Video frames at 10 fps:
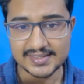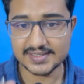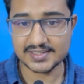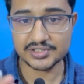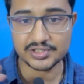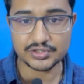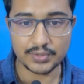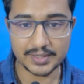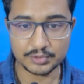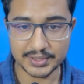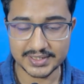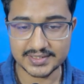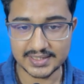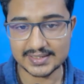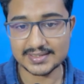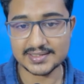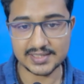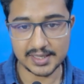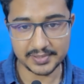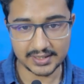the ECG you have to understand it is
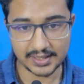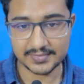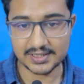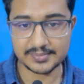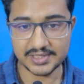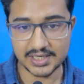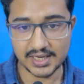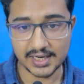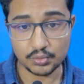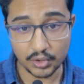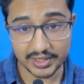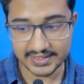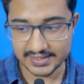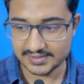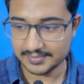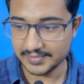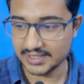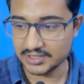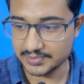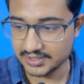hyperkalemia and what is the
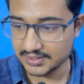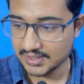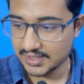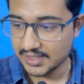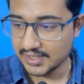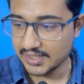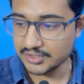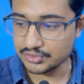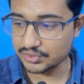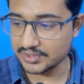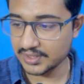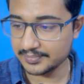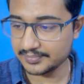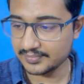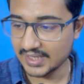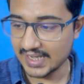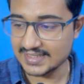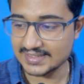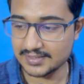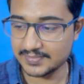management HOCM
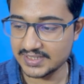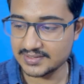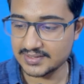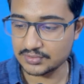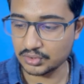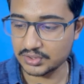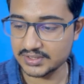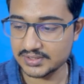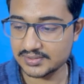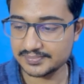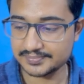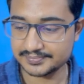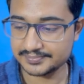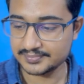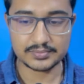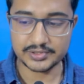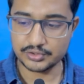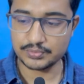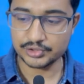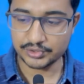acid base disorders
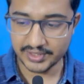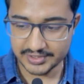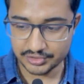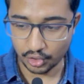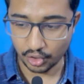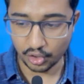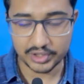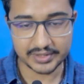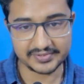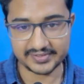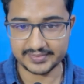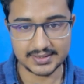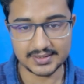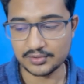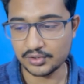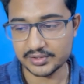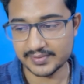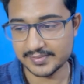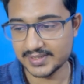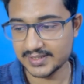pneumothorax hot favorite hot
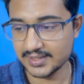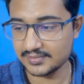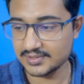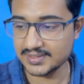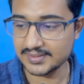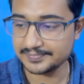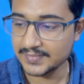favorite i will say